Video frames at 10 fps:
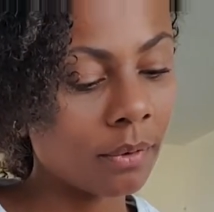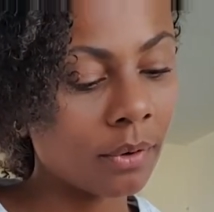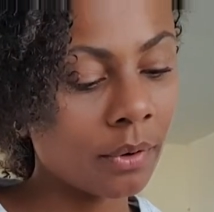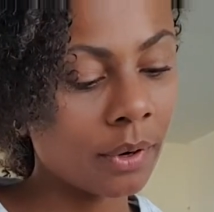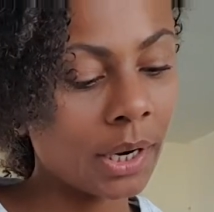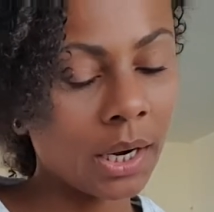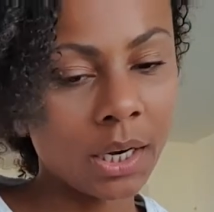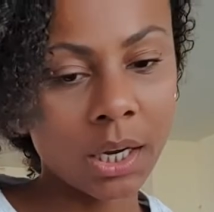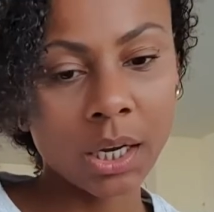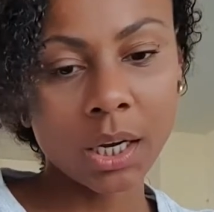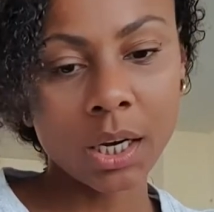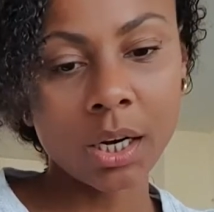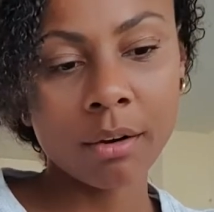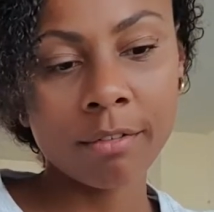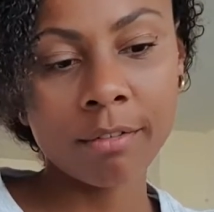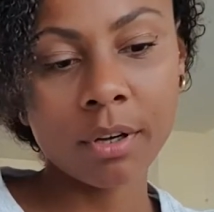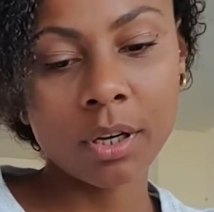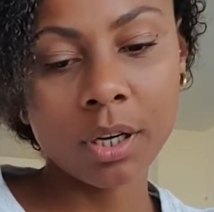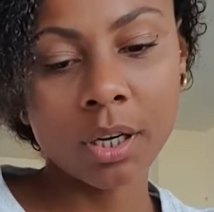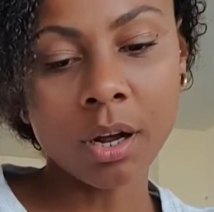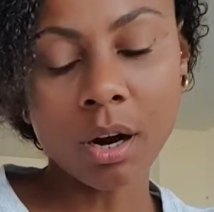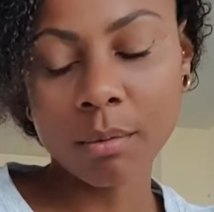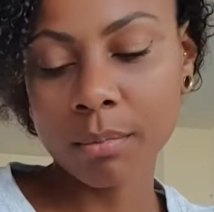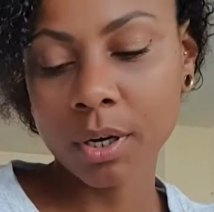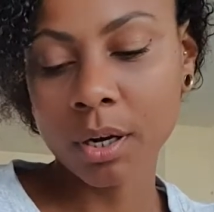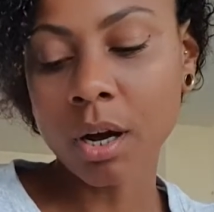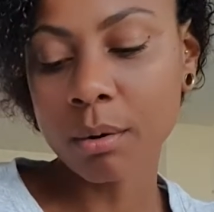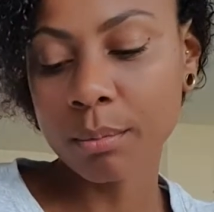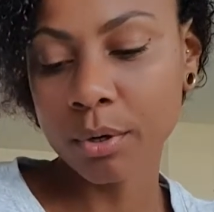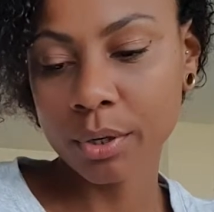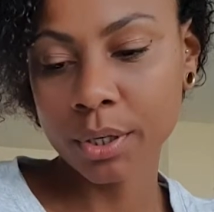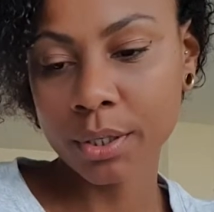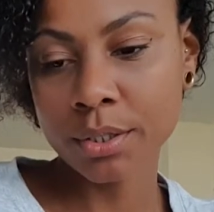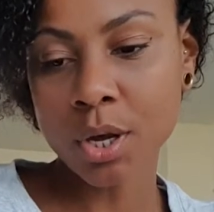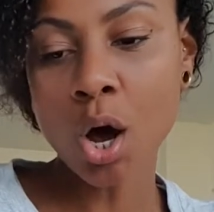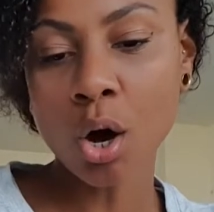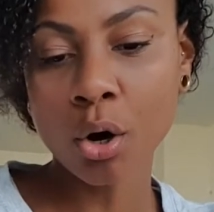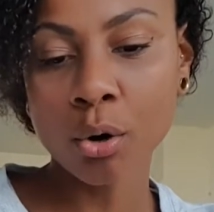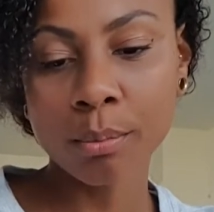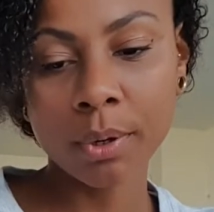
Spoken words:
creating a harmonious home